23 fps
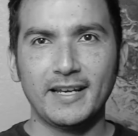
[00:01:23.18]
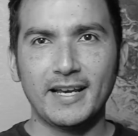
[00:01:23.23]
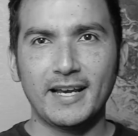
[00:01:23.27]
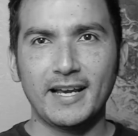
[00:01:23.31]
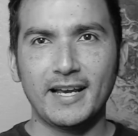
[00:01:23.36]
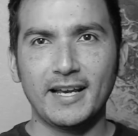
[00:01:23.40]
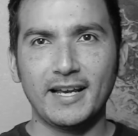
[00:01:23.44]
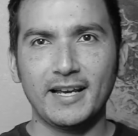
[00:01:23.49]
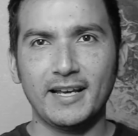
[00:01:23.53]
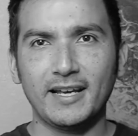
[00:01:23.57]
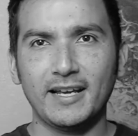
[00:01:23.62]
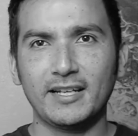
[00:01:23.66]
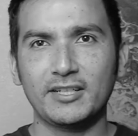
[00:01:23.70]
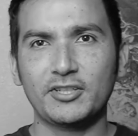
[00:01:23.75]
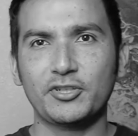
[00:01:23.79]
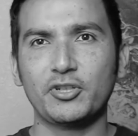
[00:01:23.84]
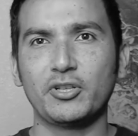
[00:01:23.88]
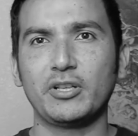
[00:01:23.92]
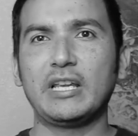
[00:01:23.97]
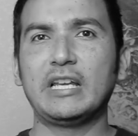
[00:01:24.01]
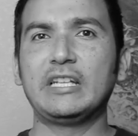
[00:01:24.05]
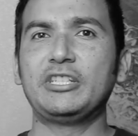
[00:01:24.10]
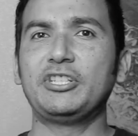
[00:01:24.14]

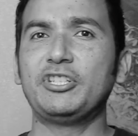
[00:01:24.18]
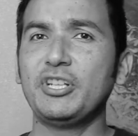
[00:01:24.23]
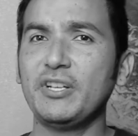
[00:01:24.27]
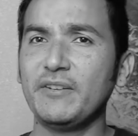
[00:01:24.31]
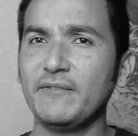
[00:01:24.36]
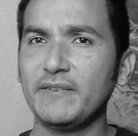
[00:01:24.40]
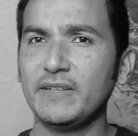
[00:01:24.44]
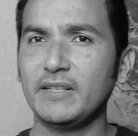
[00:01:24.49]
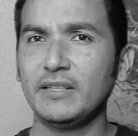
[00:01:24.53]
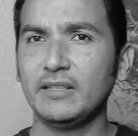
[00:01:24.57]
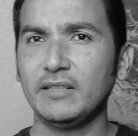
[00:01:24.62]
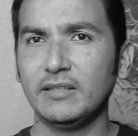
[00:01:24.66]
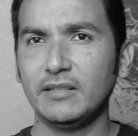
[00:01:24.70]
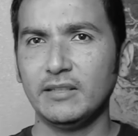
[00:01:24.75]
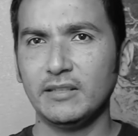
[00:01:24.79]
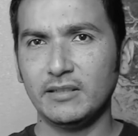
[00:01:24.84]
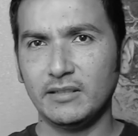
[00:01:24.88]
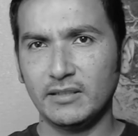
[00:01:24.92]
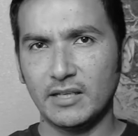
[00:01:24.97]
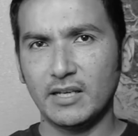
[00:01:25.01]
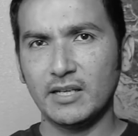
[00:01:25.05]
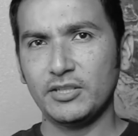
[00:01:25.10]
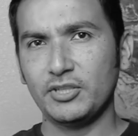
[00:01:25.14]
actually achieving
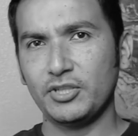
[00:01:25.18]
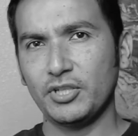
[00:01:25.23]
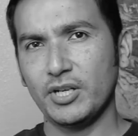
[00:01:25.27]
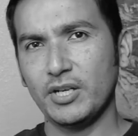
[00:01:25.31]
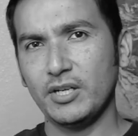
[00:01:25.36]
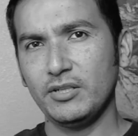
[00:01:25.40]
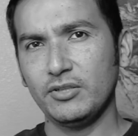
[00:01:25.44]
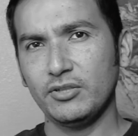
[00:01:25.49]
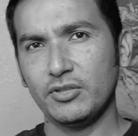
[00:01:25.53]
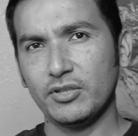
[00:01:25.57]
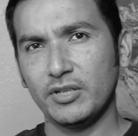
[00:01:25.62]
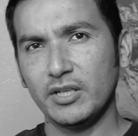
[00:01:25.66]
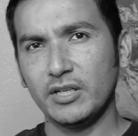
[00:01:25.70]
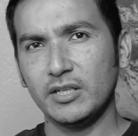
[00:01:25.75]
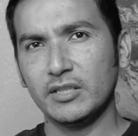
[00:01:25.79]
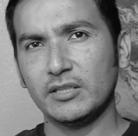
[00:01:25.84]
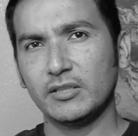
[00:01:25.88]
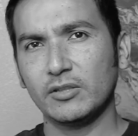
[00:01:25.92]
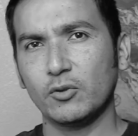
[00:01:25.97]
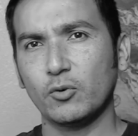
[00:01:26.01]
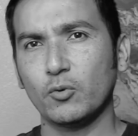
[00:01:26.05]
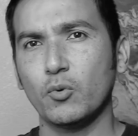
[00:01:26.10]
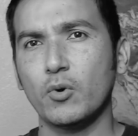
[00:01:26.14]
that change
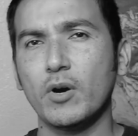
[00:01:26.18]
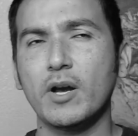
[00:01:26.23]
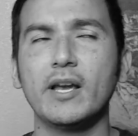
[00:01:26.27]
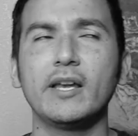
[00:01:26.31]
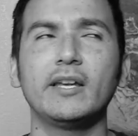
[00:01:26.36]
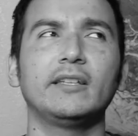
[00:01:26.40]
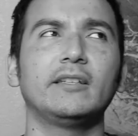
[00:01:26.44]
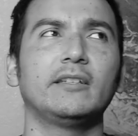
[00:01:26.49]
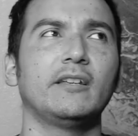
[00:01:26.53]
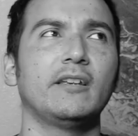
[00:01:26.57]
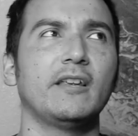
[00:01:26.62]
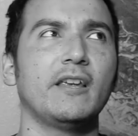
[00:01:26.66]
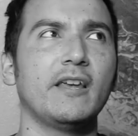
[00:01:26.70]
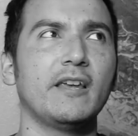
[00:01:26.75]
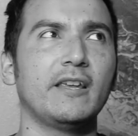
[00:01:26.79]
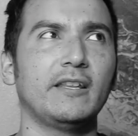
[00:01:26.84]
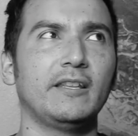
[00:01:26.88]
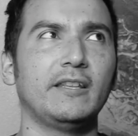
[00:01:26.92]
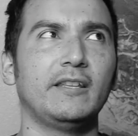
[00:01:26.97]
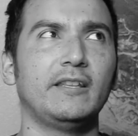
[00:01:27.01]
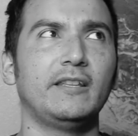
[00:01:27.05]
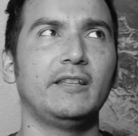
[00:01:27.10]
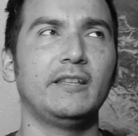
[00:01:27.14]
is quite
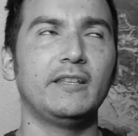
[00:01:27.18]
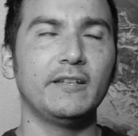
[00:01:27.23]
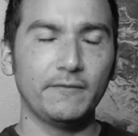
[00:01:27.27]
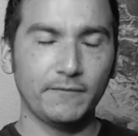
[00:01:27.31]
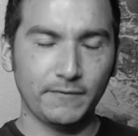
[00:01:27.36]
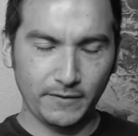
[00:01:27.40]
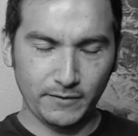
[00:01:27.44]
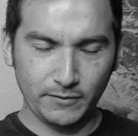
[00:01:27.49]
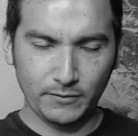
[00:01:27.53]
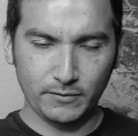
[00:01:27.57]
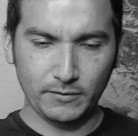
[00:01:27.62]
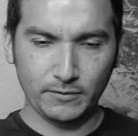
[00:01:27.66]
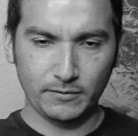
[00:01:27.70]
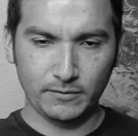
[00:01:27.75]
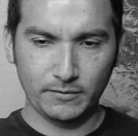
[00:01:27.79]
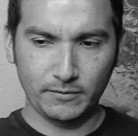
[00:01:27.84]
difficult.